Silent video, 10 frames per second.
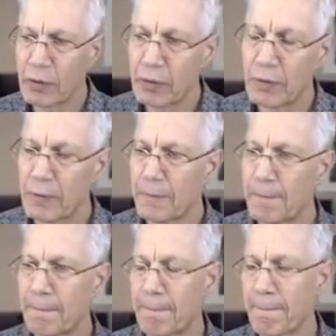
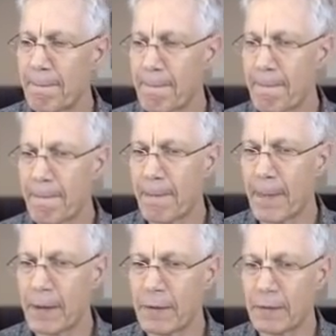
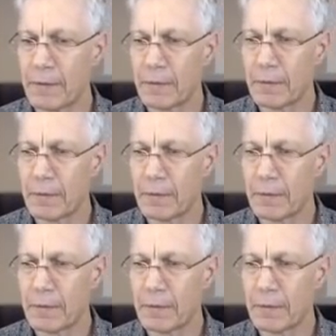(silence)